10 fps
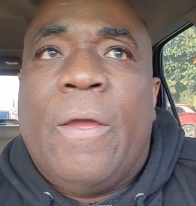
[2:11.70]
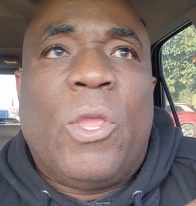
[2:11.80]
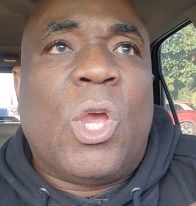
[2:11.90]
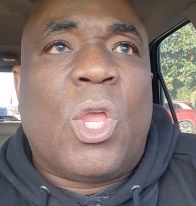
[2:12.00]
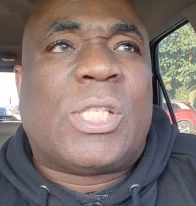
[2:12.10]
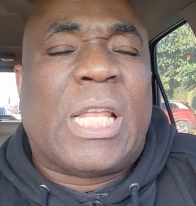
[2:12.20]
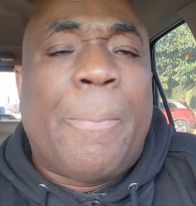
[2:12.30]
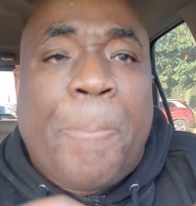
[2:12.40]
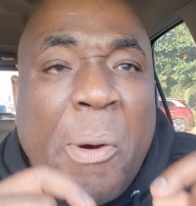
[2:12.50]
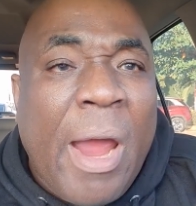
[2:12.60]
You see the
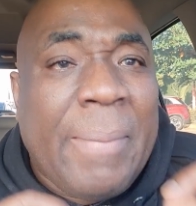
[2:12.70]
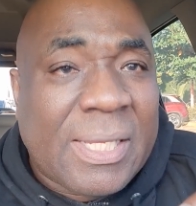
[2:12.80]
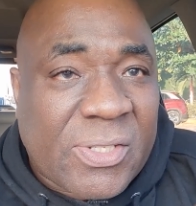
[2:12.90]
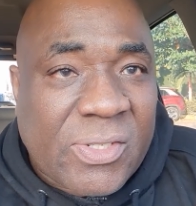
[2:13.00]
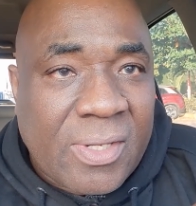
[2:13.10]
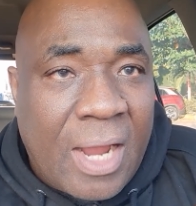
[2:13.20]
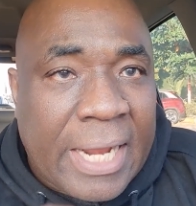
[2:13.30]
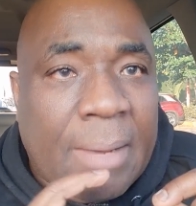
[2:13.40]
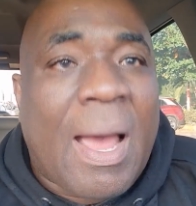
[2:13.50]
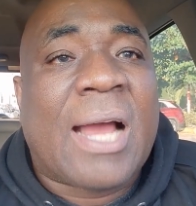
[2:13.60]
premise of
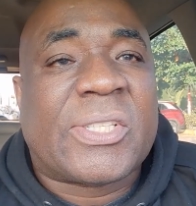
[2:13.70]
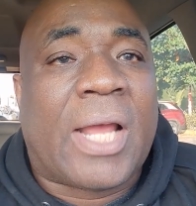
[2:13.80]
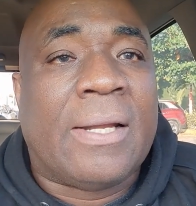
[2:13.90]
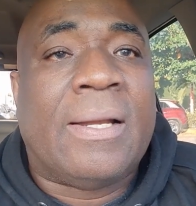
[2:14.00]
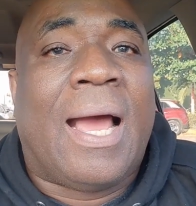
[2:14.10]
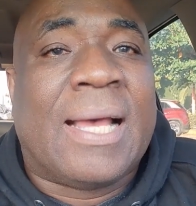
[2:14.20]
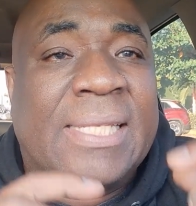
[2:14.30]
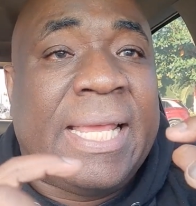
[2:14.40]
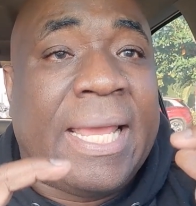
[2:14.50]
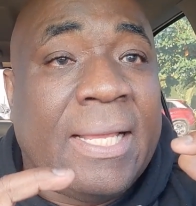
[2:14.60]
them action as
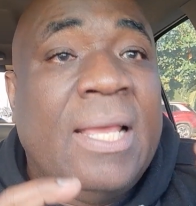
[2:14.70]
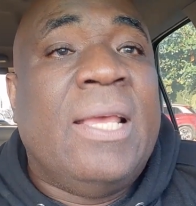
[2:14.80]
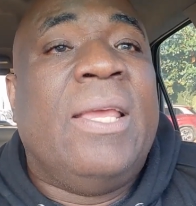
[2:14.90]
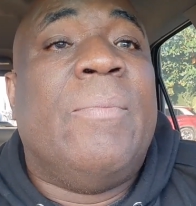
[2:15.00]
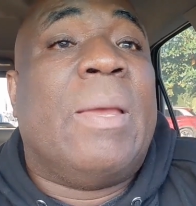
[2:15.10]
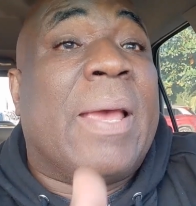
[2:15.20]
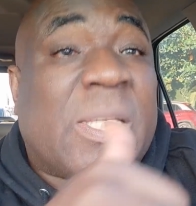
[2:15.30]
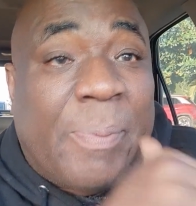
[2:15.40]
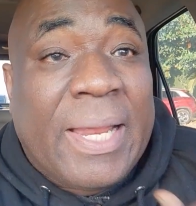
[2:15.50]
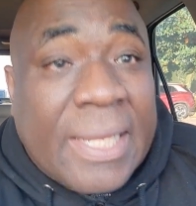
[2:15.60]
he
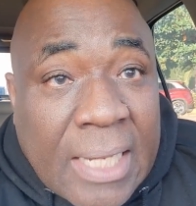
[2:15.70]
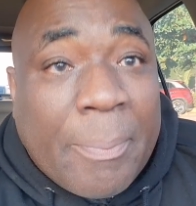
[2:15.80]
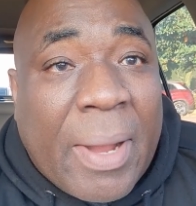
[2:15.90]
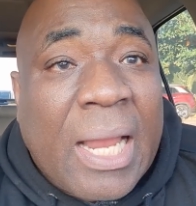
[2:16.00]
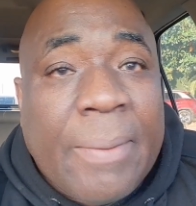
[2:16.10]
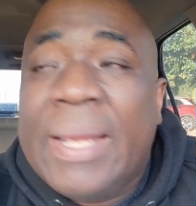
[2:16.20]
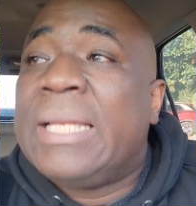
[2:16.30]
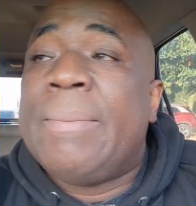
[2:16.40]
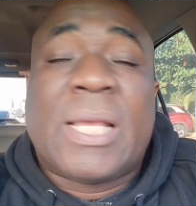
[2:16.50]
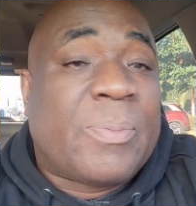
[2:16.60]
explained it in the parliament,
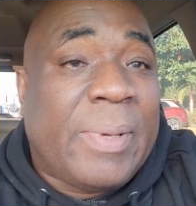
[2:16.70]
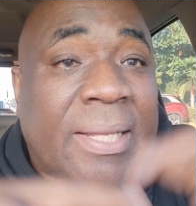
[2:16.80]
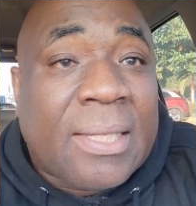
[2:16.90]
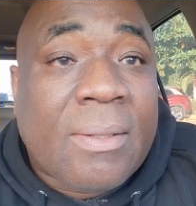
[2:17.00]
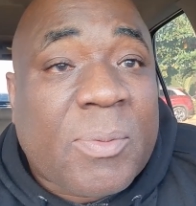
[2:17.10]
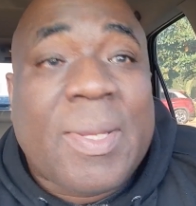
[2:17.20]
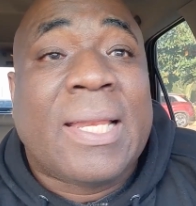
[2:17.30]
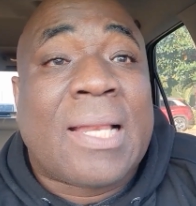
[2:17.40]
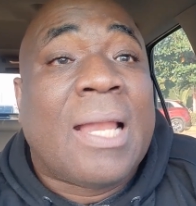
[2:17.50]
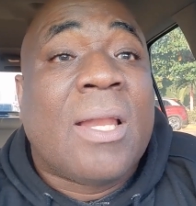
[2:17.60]
he explained it ad